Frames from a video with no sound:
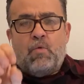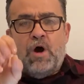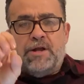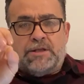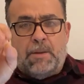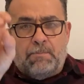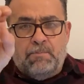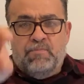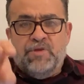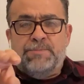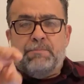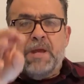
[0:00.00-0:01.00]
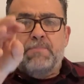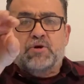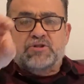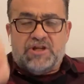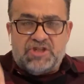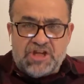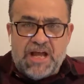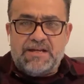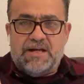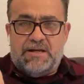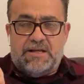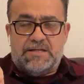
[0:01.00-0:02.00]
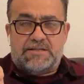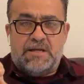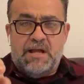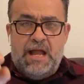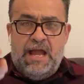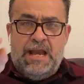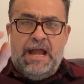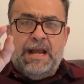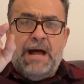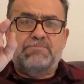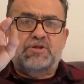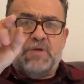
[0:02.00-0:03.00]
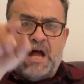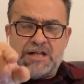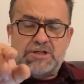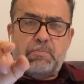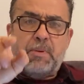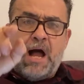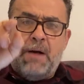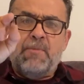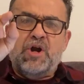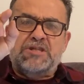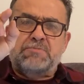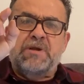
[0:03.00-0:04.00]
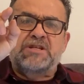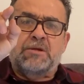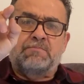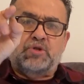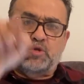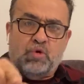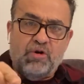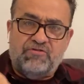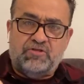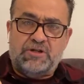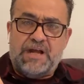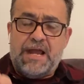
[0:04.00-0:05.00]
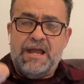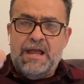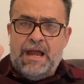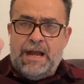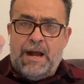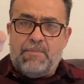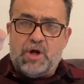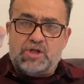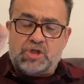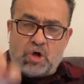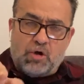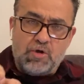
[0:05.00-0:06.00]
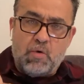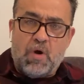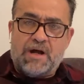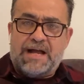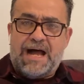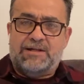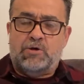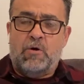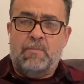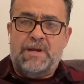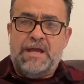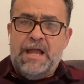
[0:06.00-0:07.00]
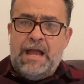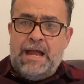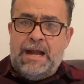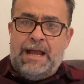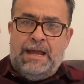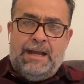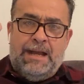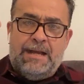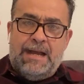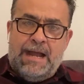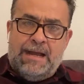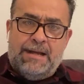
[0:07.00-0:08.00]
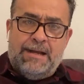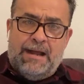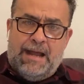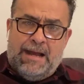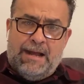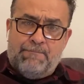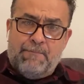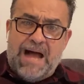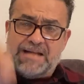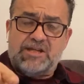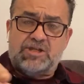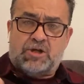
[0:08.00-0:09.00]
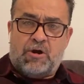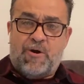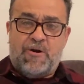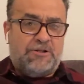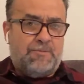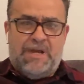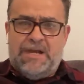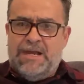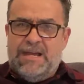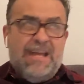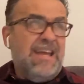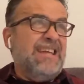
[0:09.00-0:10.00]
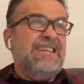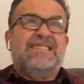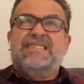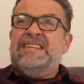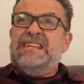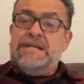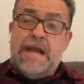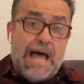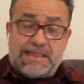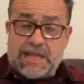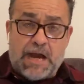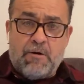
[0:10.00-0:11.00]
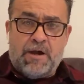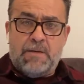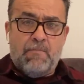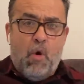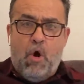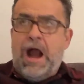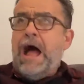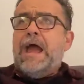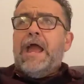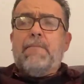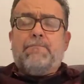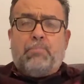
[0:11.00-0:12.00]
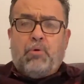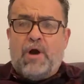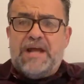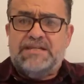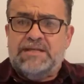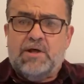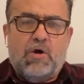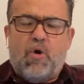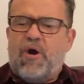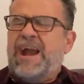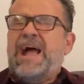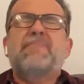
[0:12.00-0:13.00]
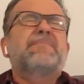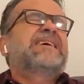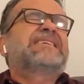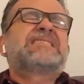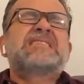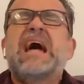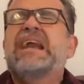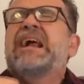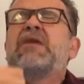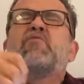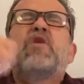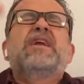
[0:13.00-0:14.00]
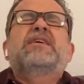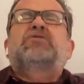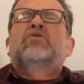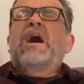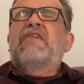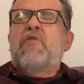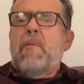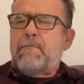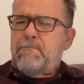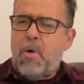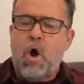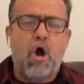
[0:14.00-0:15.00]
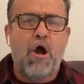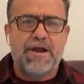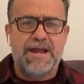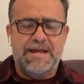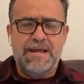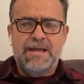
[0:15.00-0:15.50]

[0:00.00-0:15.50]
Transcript: what the people's agenda is and, and I'm I'm, I'm going to speak some truth today, and I'm going to show you what God told me, and and and and my discouragement is not there anymore. I am praising the Lord, and I'm excited. I'm ready to have a party